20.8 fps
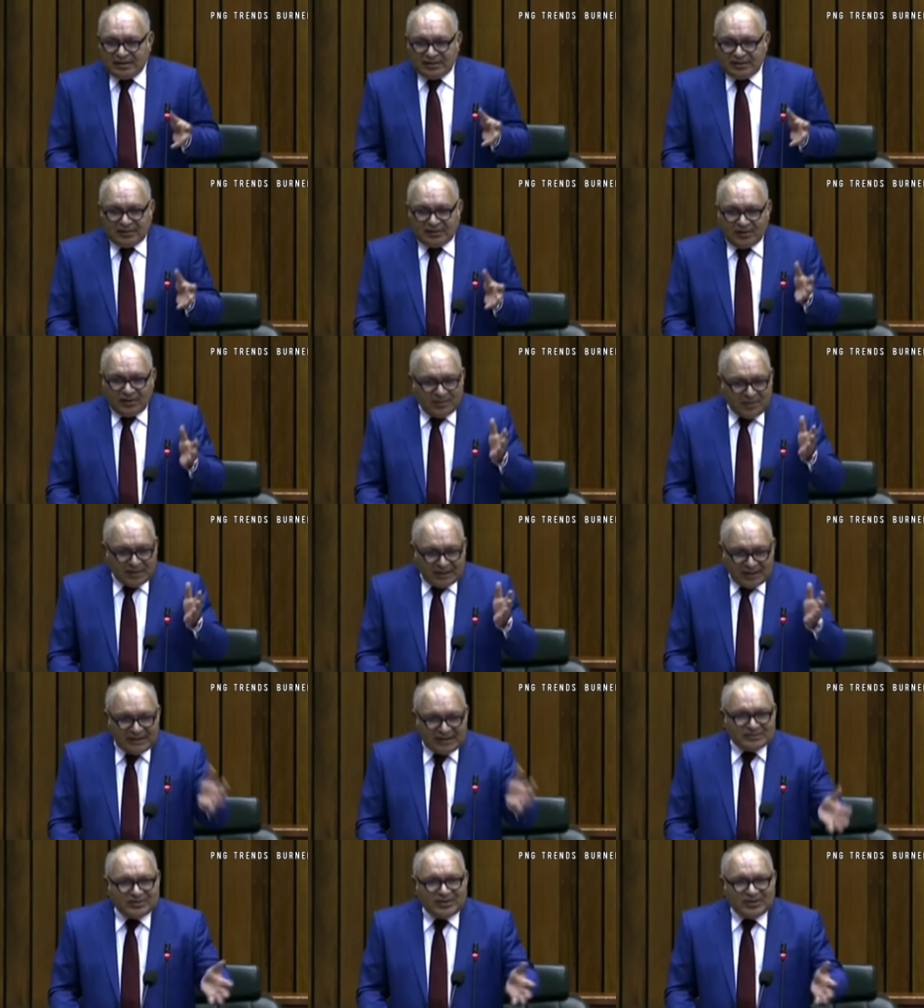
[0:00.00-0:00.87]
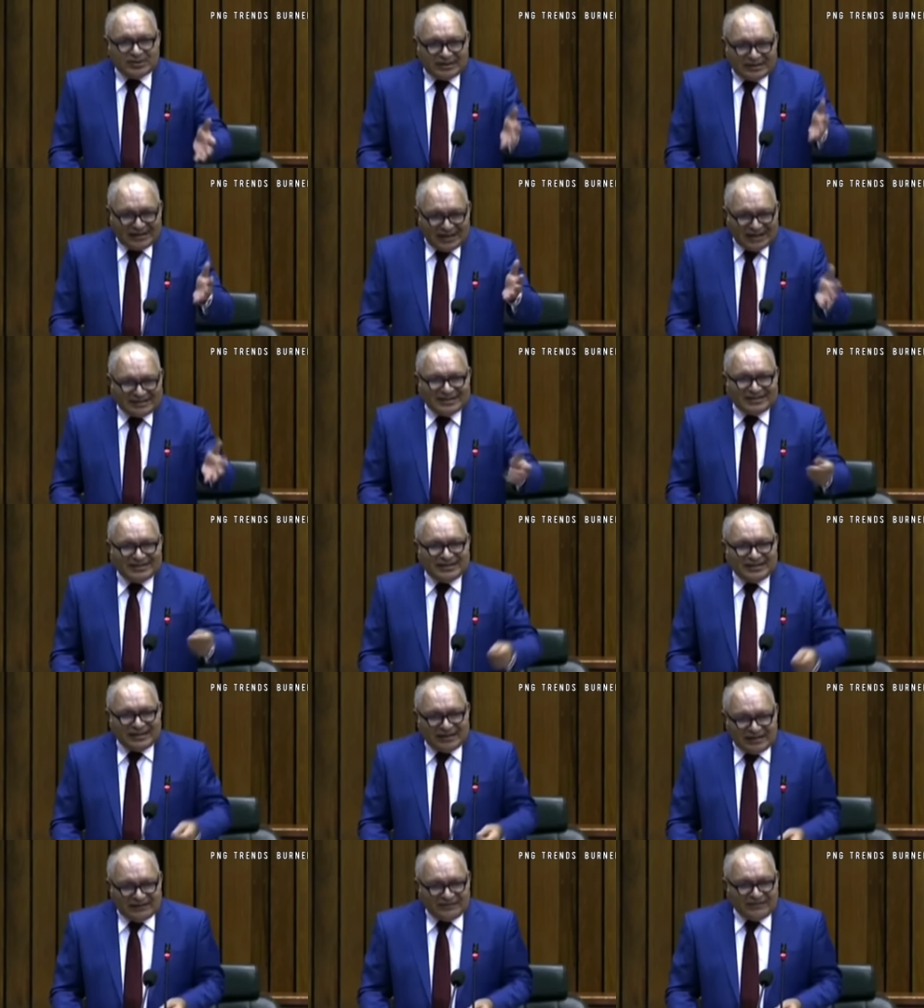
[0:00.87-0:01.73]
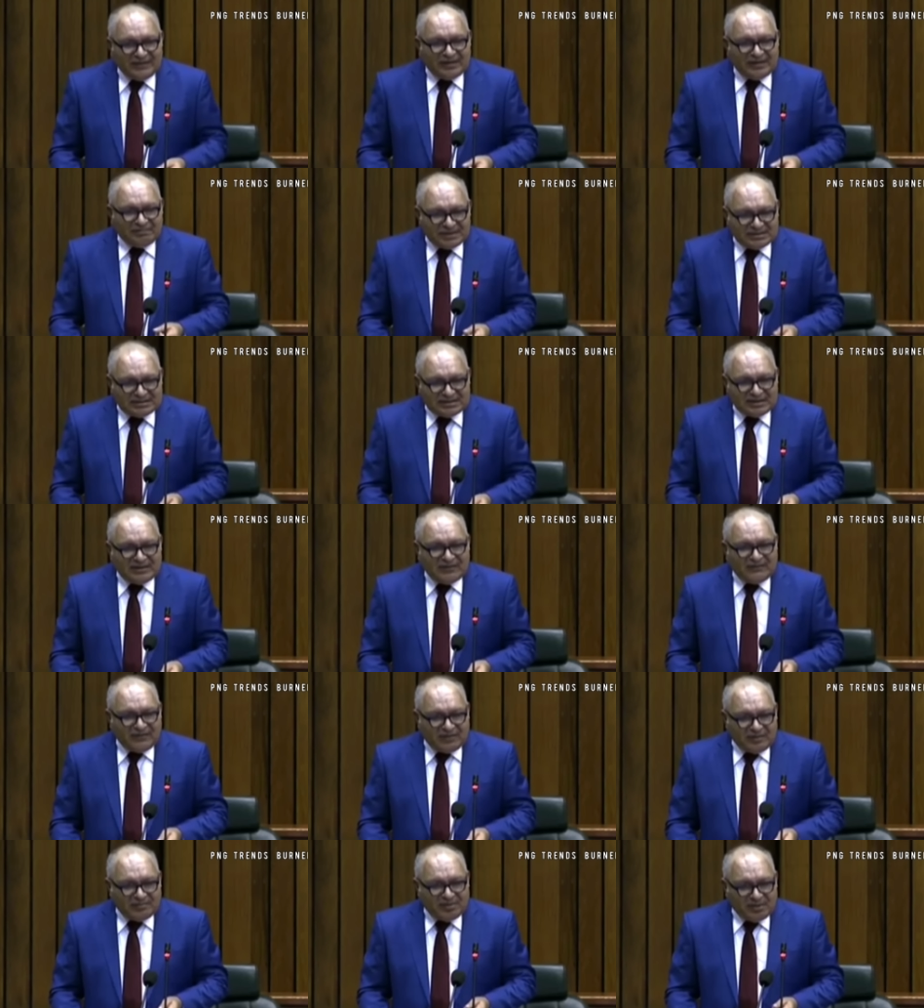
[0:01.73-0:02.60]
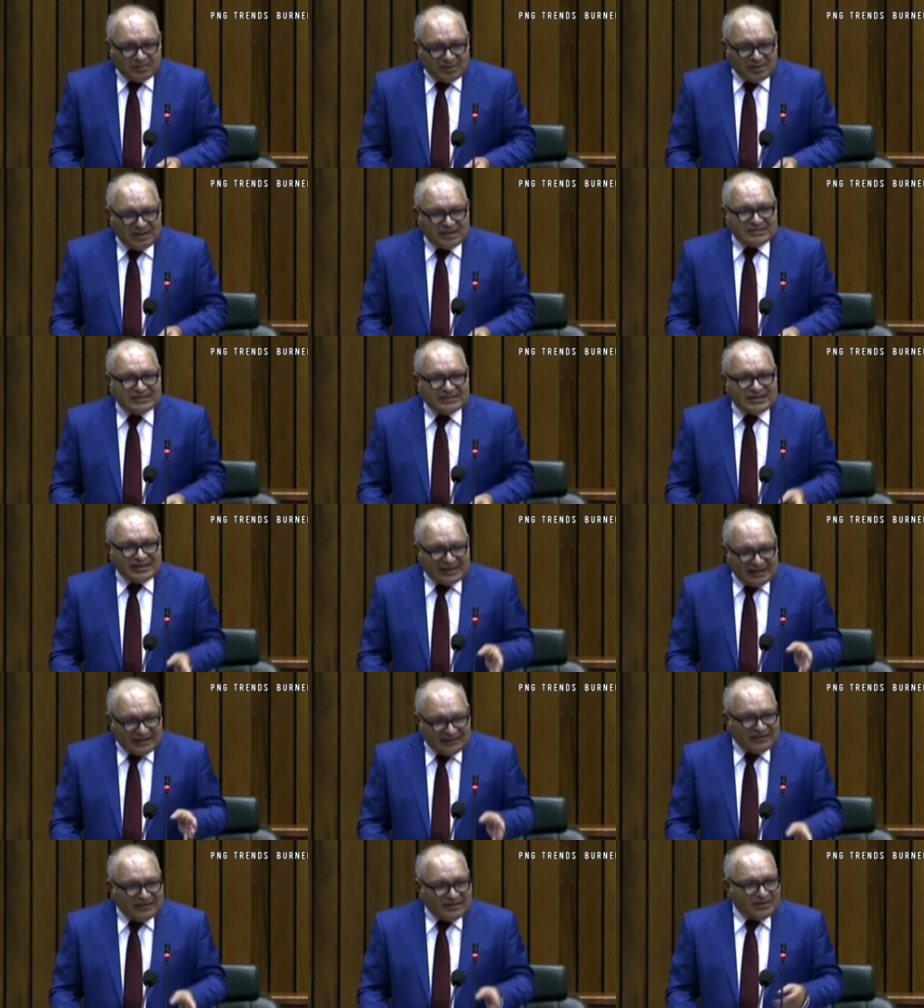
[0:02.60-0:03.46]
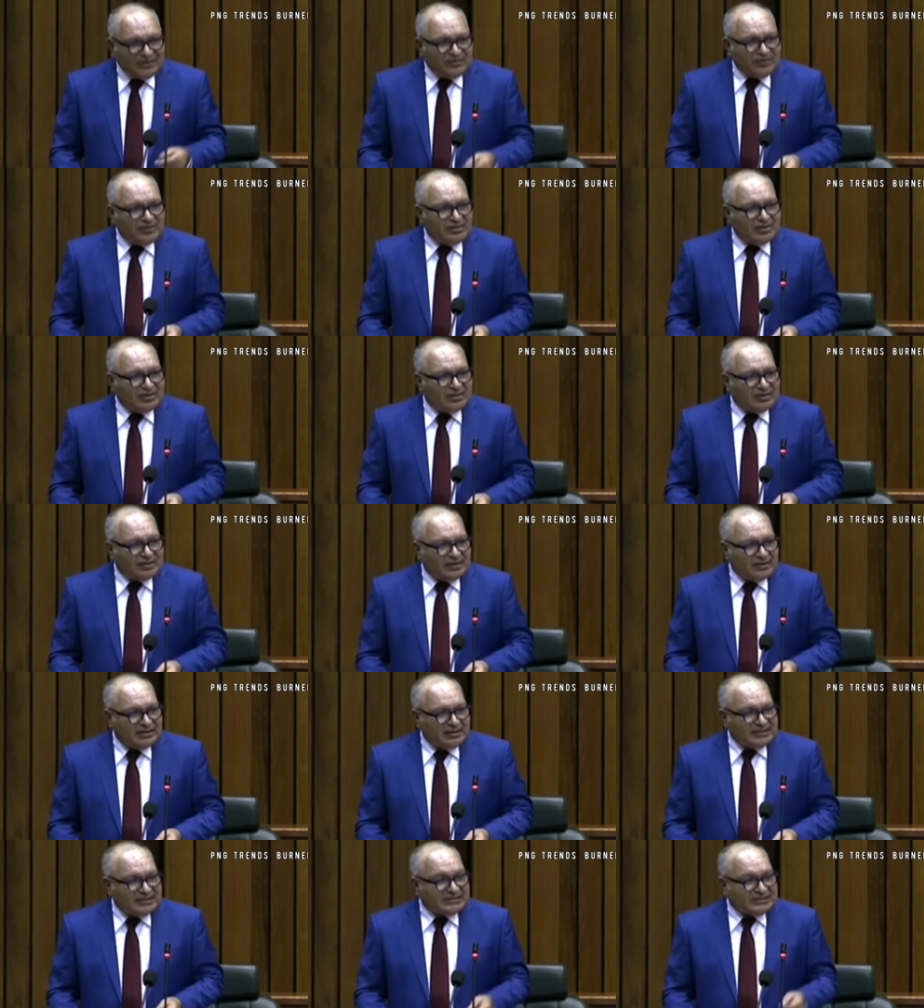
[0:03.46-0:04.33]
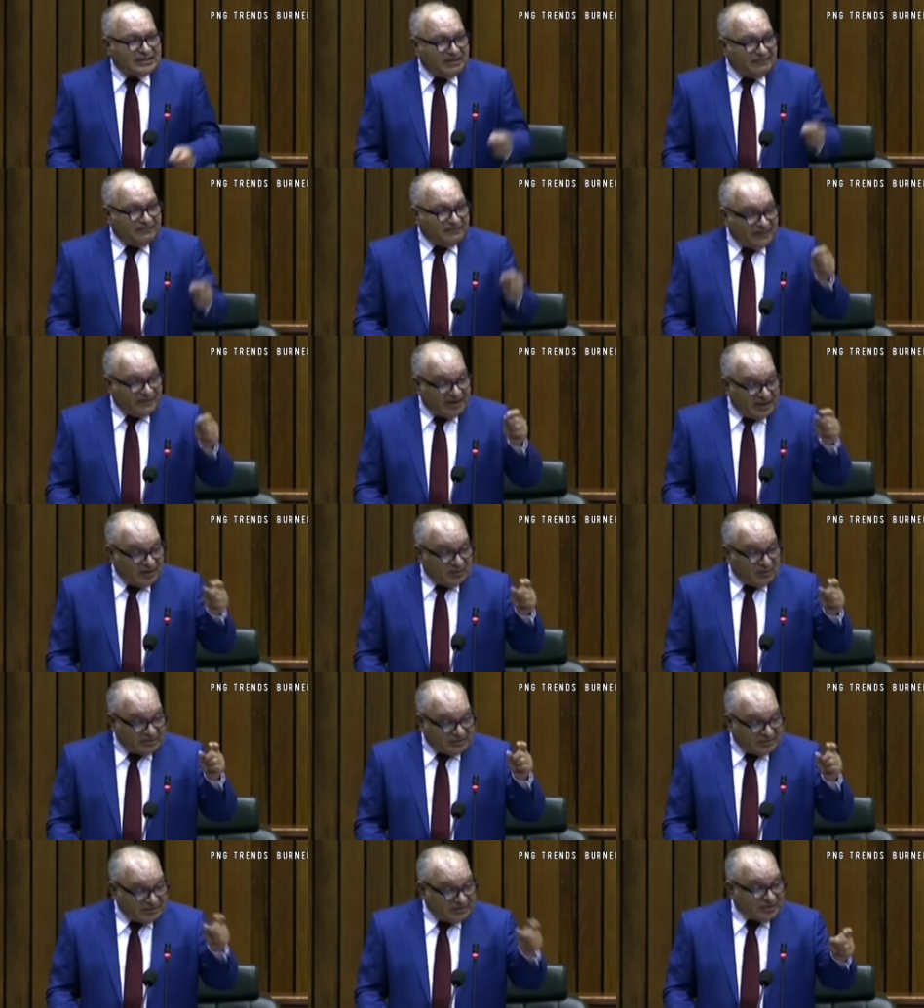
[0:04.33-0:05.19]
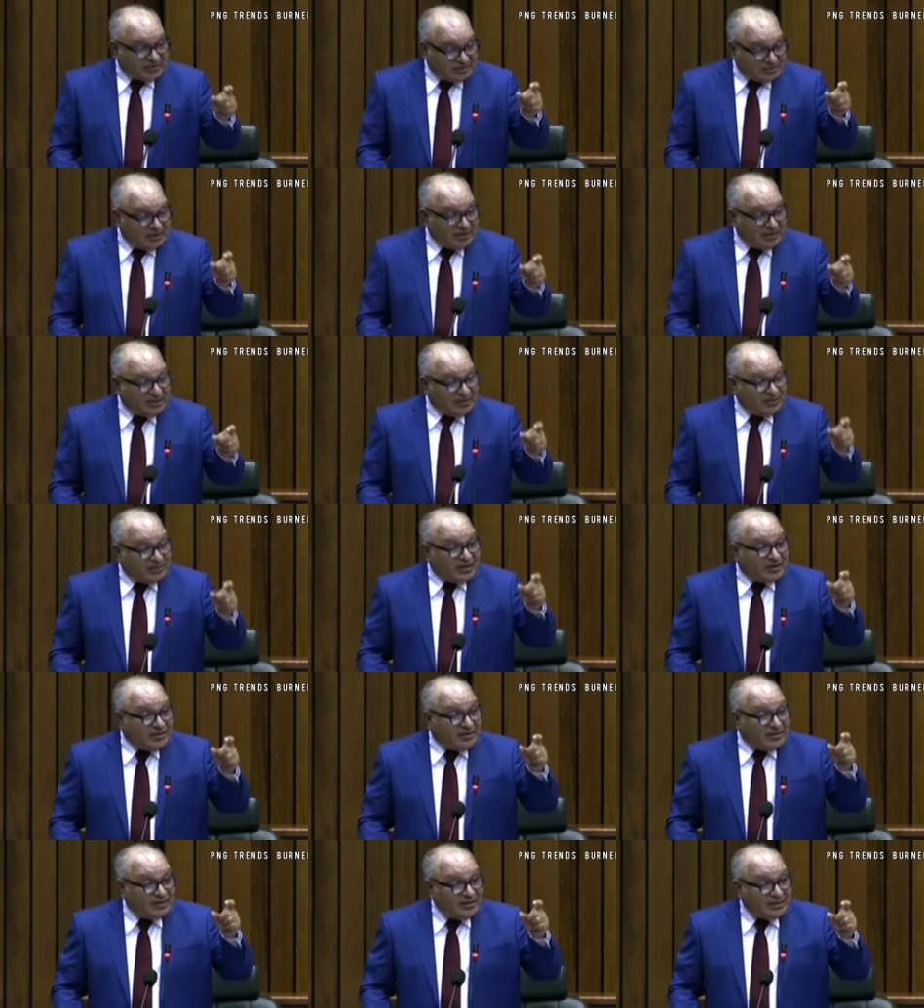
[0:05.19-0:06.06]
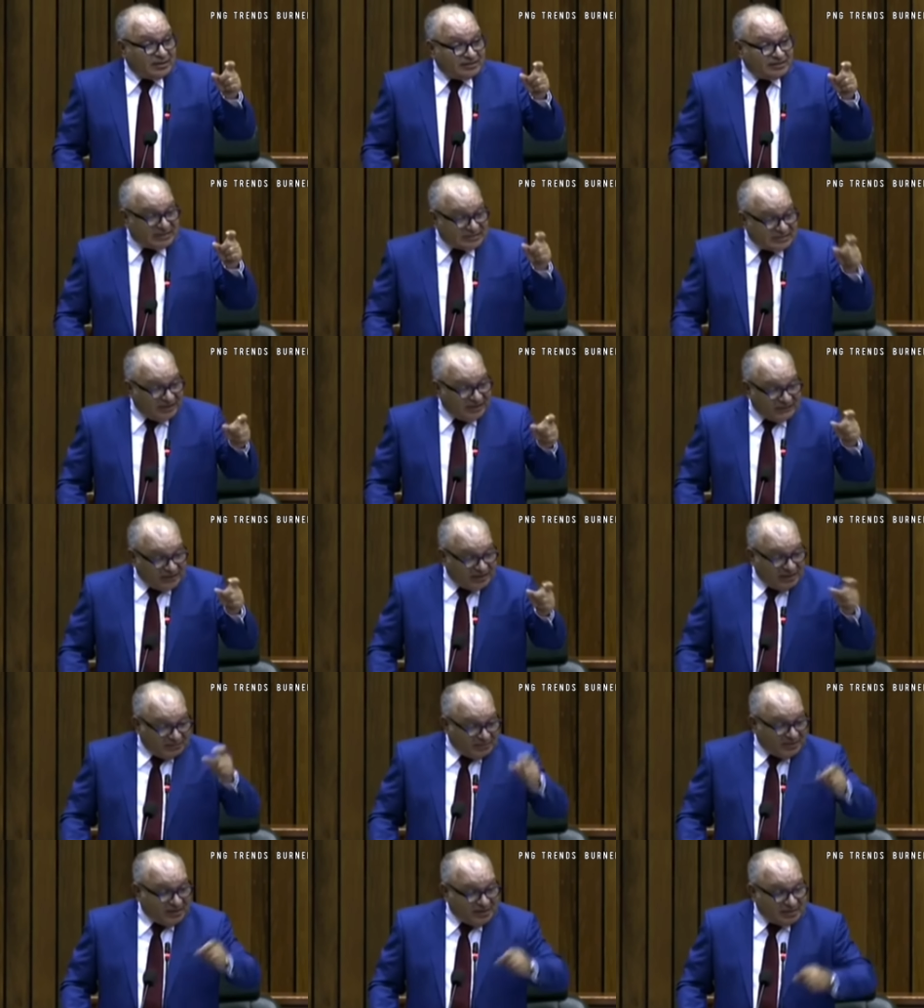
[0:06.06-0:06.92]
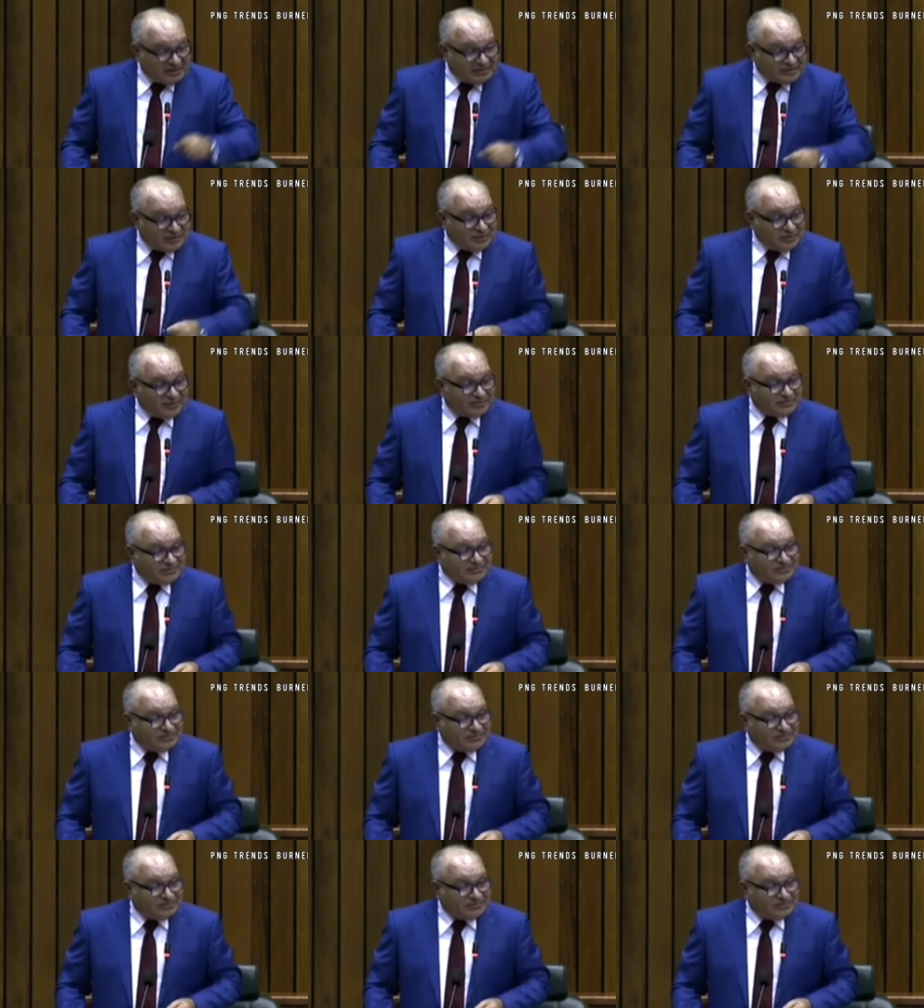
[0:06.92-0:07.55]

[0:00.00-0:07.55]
Nobody has got the data that 85% of our population live in the rural. This same figure was used during just after independence, you know.